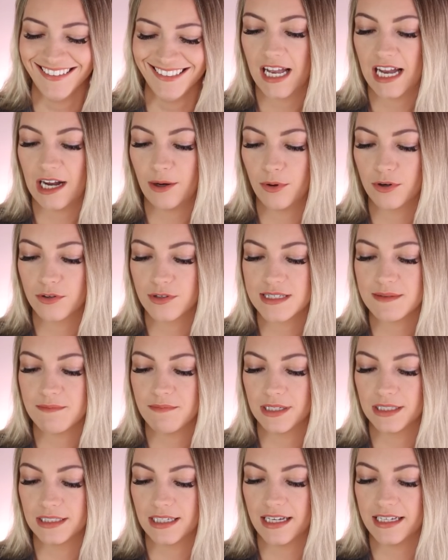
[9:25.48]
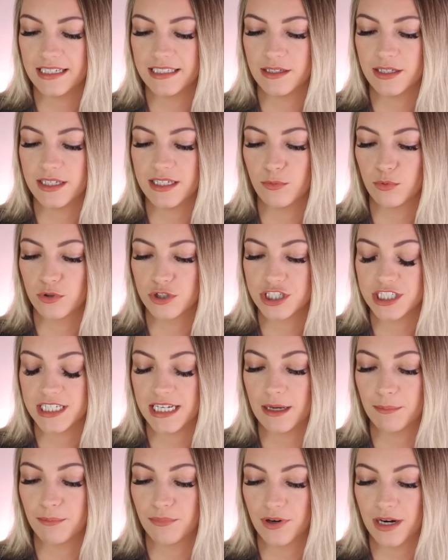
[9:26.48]
How old is Mila, and was
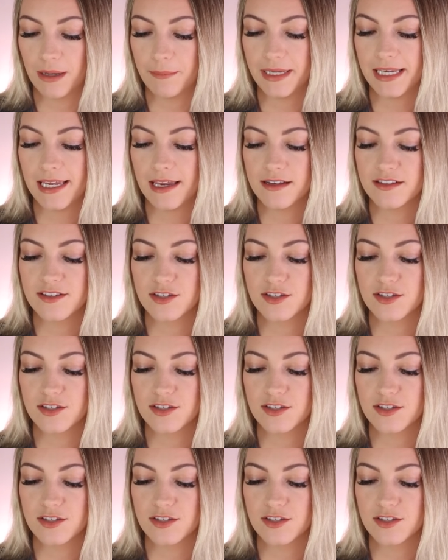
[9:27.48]
she a preemie?